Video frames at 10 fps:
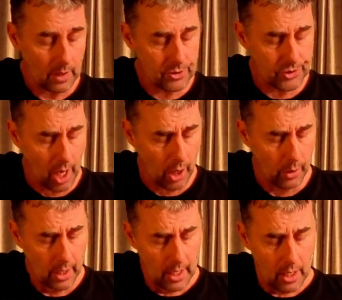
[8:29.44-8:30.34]
So
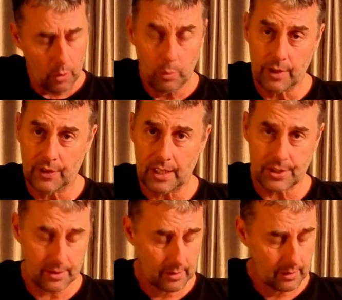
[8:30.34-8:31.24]
with
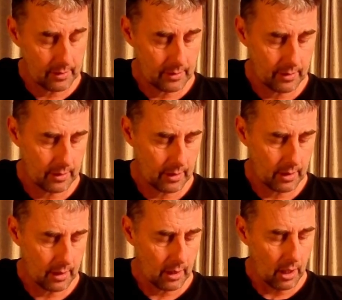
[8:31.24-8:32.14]
this,
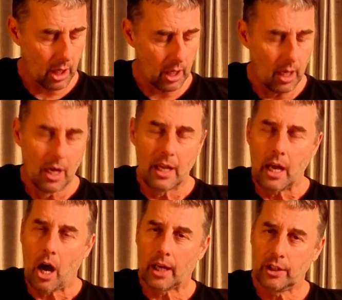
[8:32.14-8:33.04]

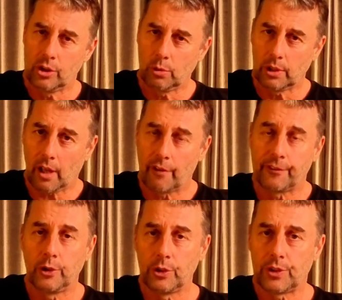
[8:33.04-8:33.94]
I can do a
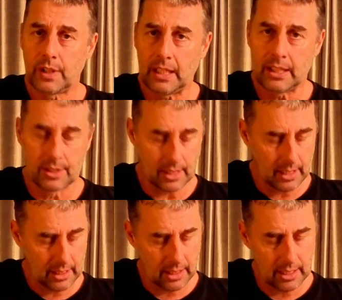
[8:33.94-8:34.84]
few things
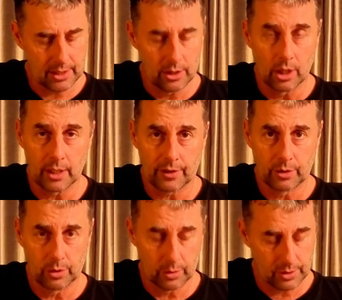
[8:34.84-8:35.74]
in these ninth
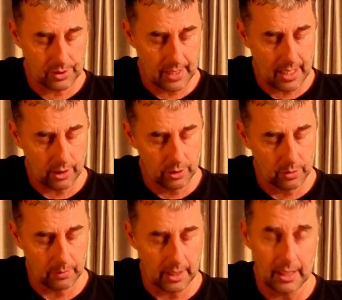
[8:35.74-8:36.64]
chords. Now,
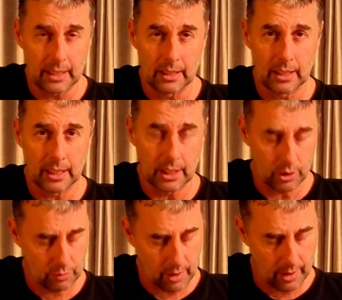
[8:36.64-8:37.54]
in the
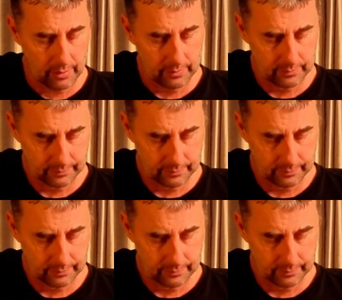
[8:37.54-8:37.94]
intro,